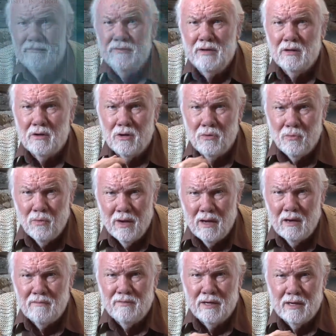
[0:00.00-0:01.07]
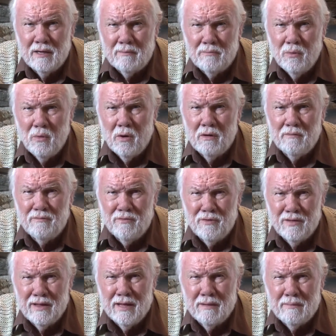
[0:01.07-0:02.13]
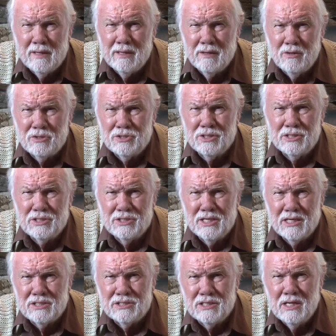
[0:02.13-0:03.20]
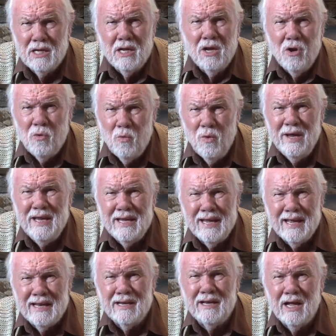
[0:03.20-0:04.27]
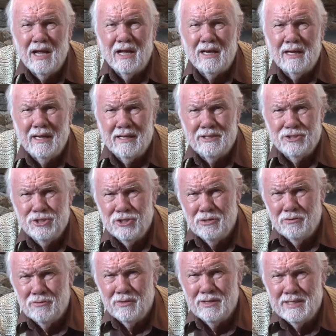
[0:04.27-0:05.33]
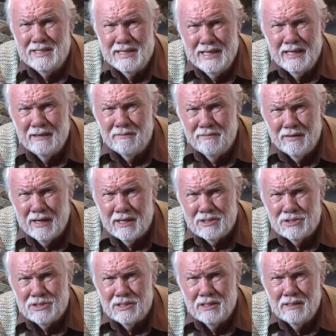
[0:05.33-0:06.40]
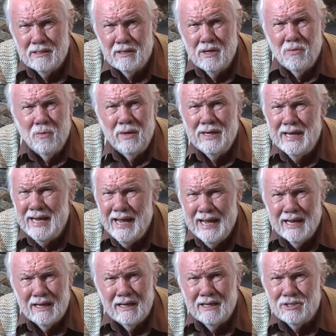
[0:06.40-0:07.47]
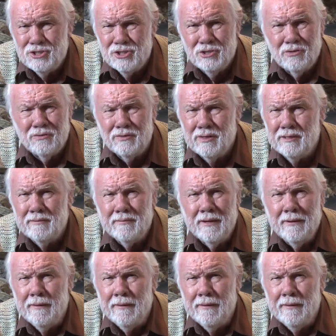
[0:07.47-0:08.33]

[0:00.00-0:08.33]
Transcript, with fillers: feel are relevant and important for them and their success. We cannot let children de-invest. We can't let children